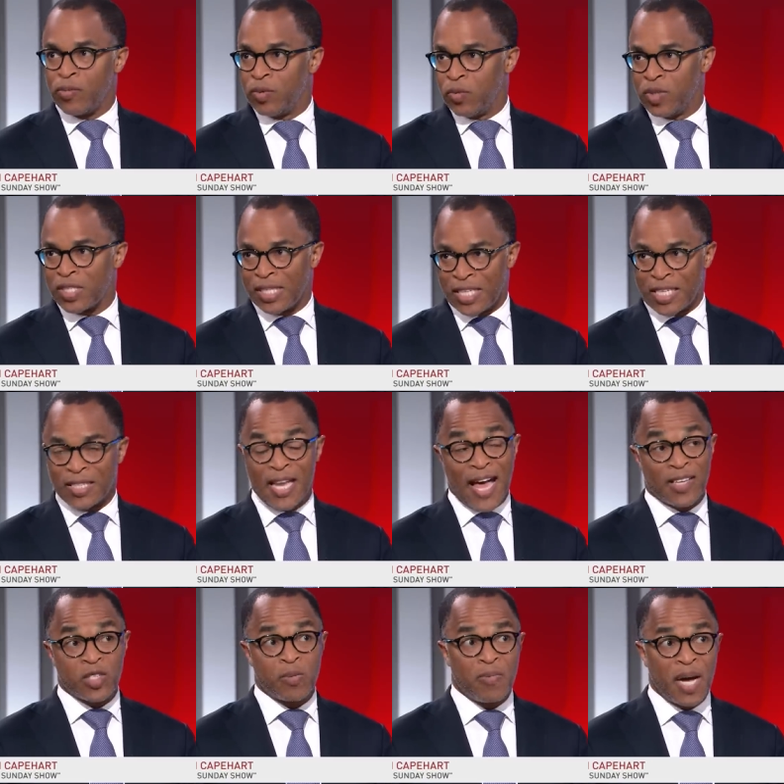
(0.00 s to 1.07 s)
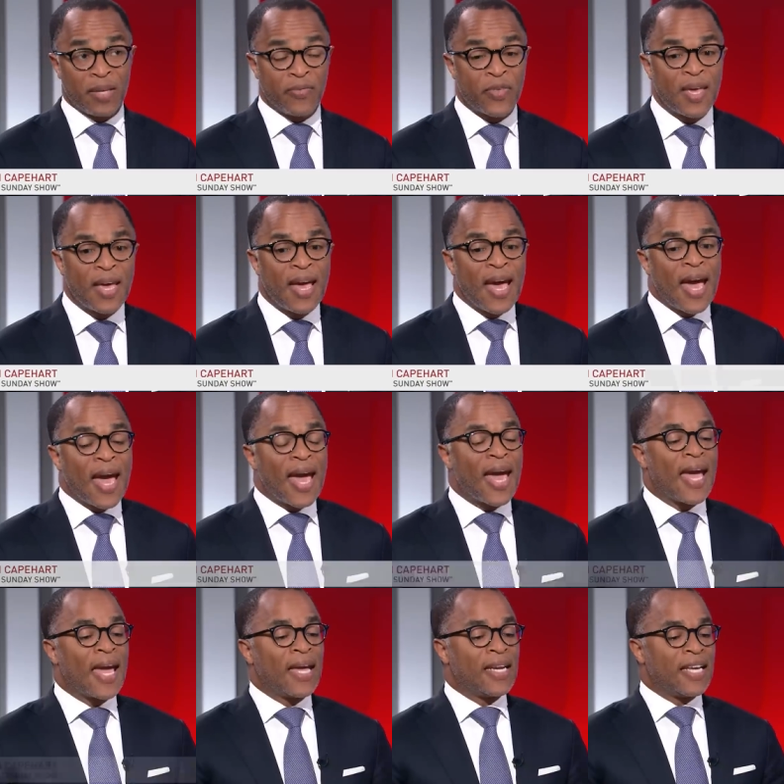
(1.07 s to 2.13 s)
was leaked last month,
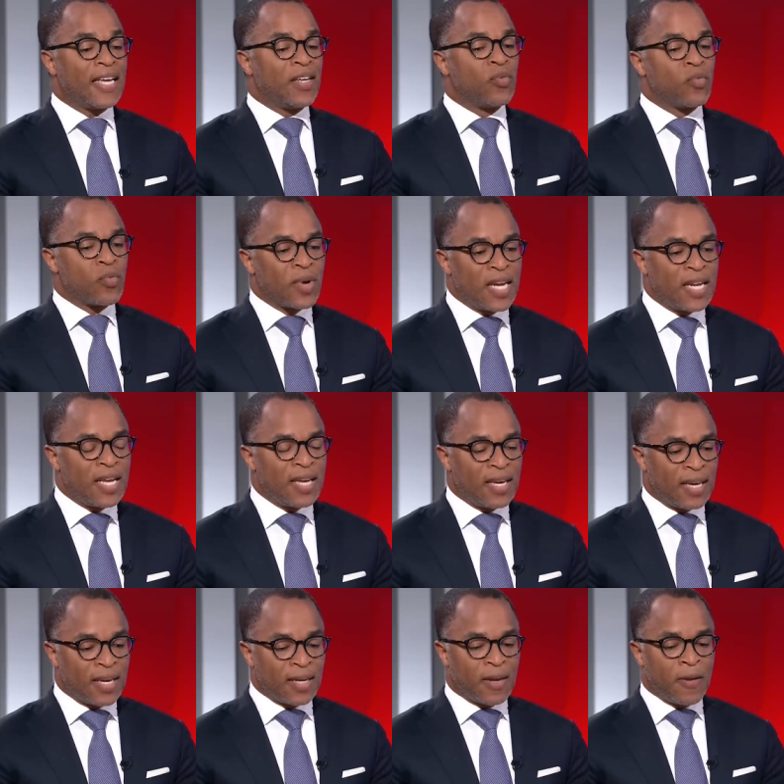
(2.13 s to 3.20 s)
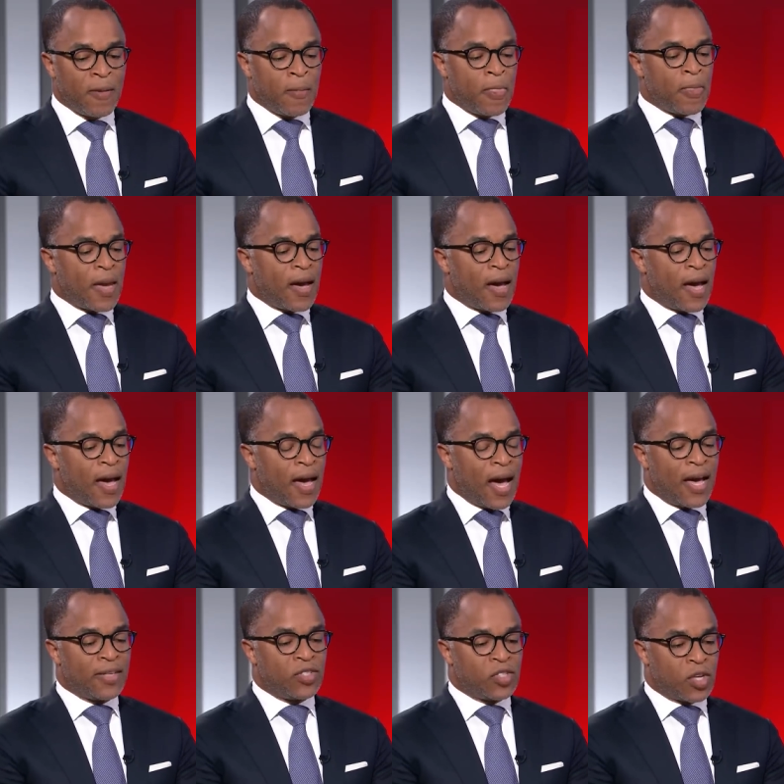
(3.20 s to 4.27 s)
and in reading it, I,
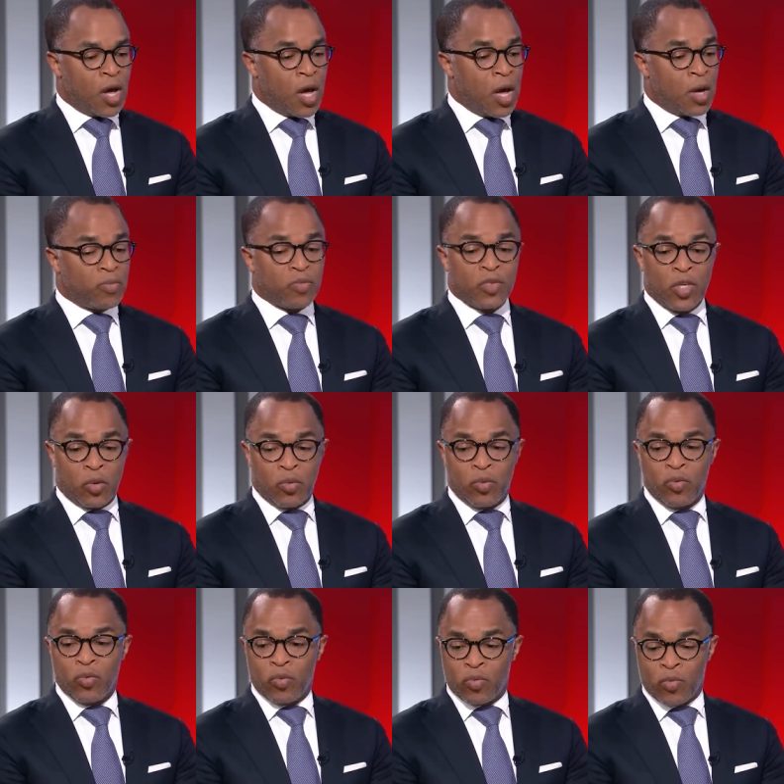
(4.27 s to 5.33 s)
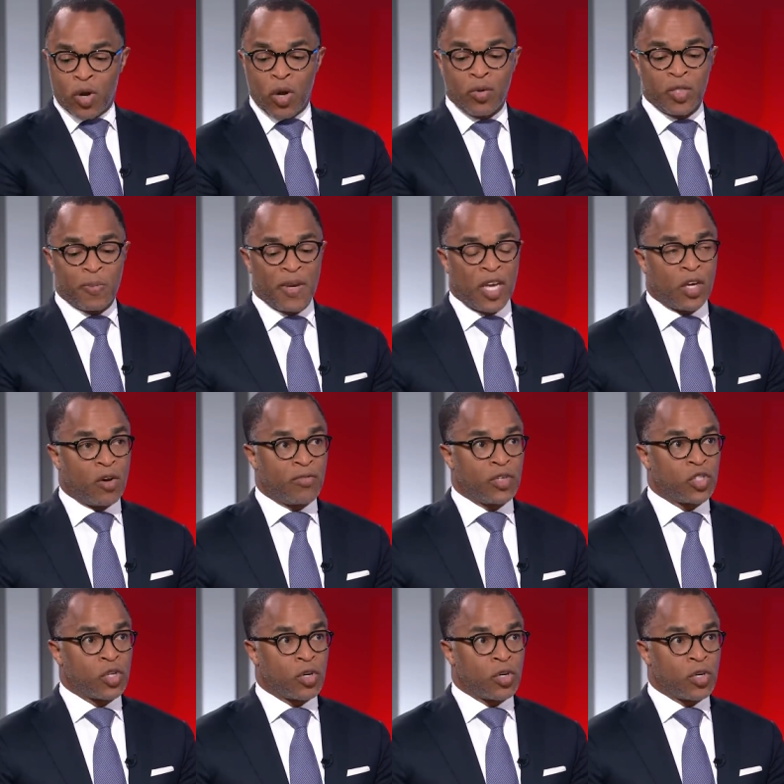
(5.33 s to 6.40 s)
I saw, you know, Roe is being
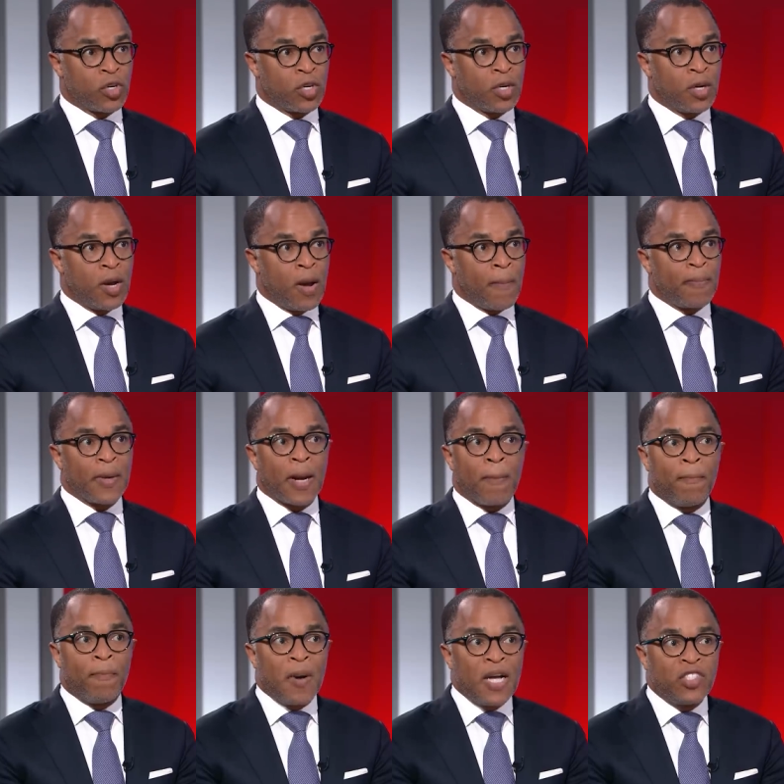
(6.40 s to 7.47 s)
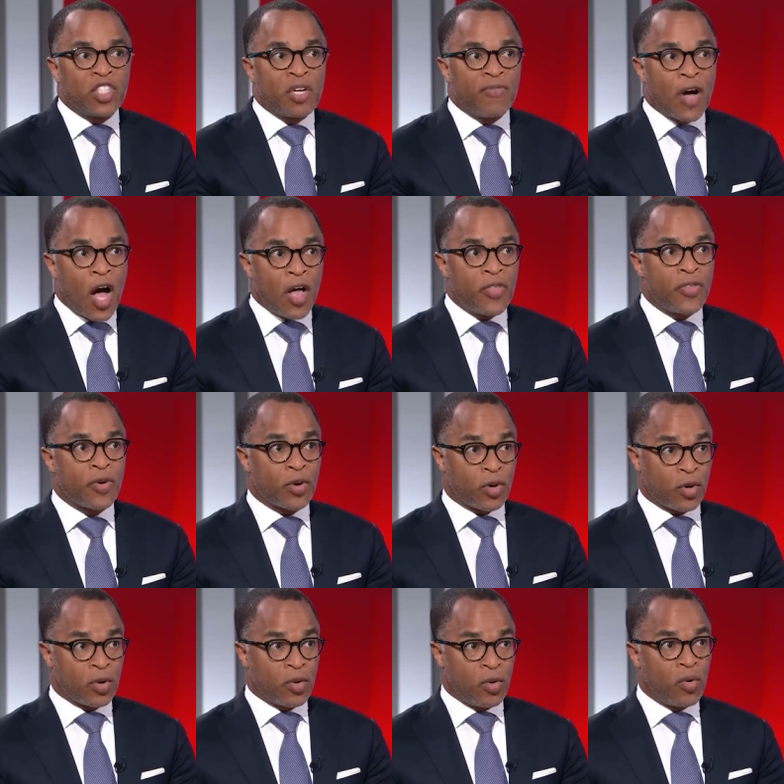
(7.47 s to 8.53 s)
overturned, but a bunch of
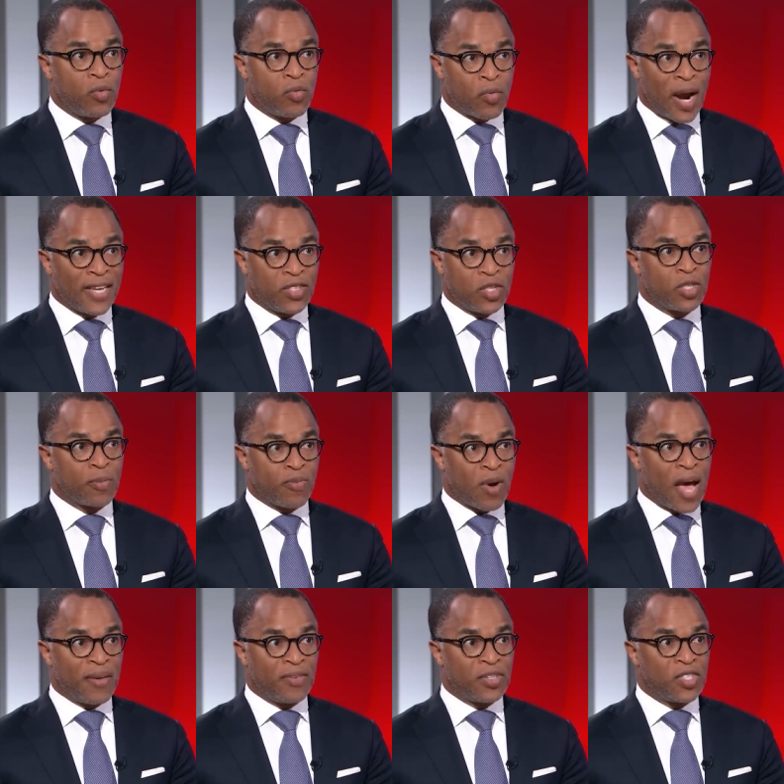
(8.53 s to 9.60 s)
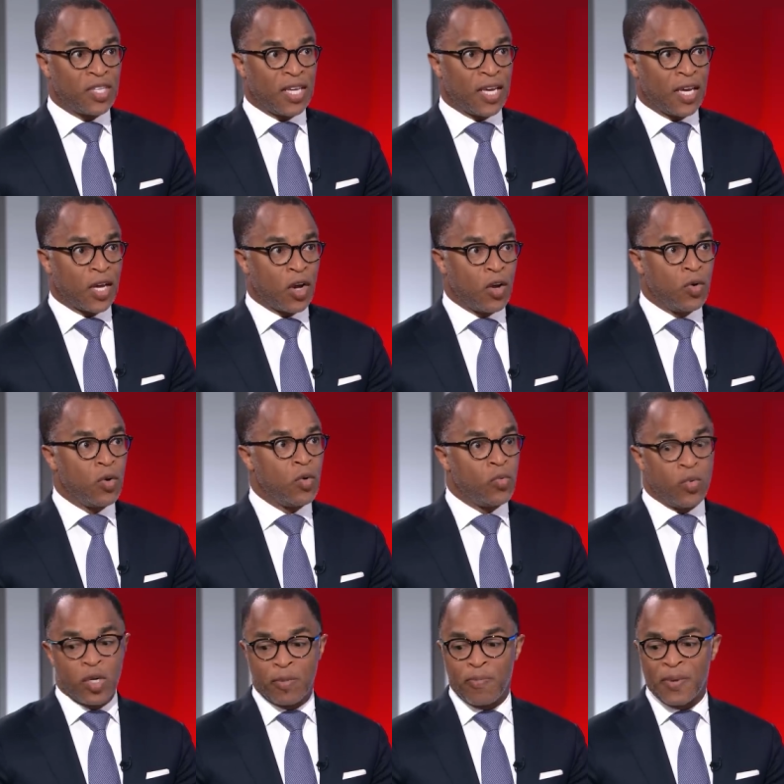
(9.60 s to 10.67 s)
other rights to privacy
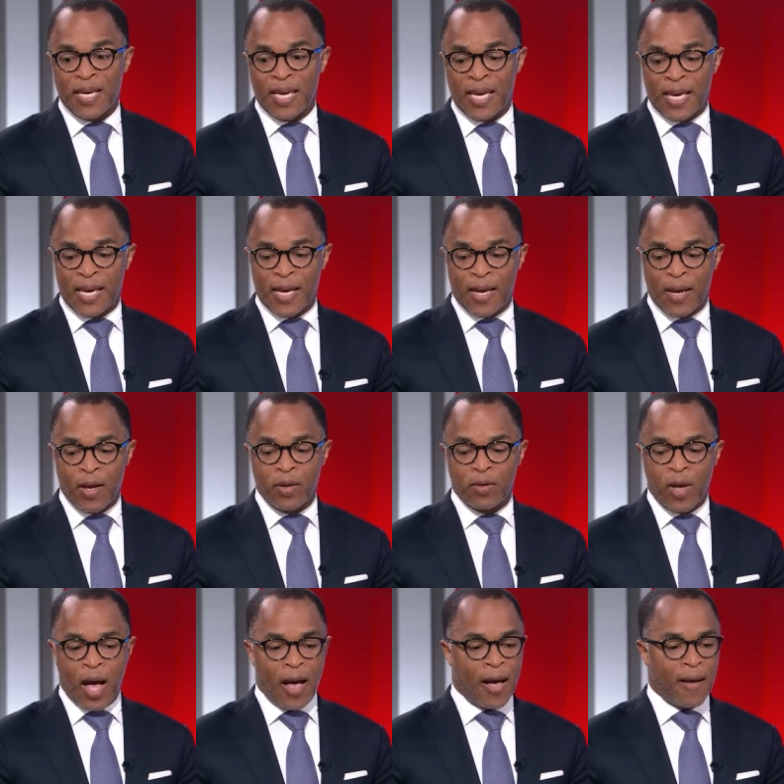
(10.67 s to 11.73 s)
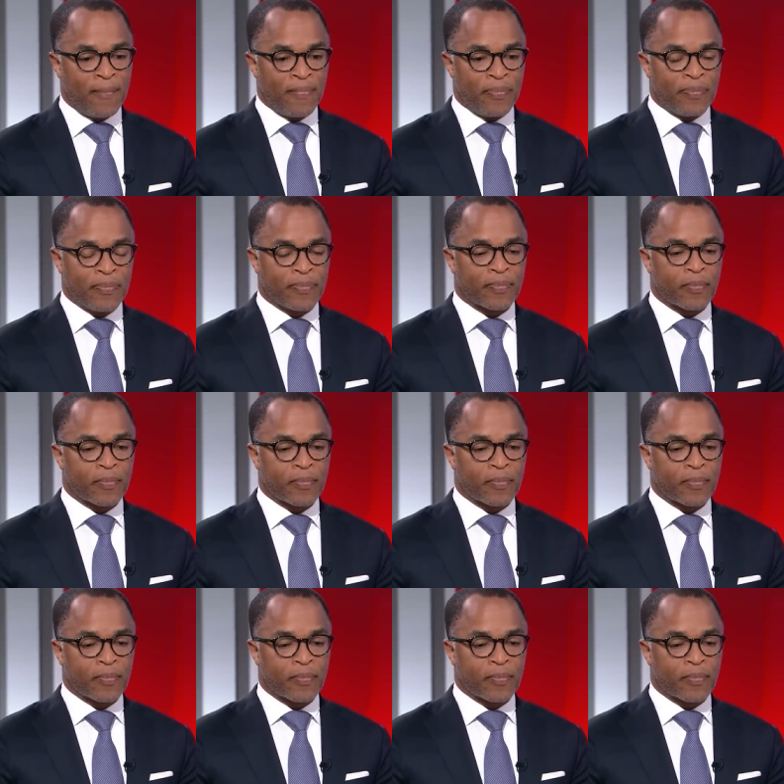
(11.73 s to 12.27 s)
would be um,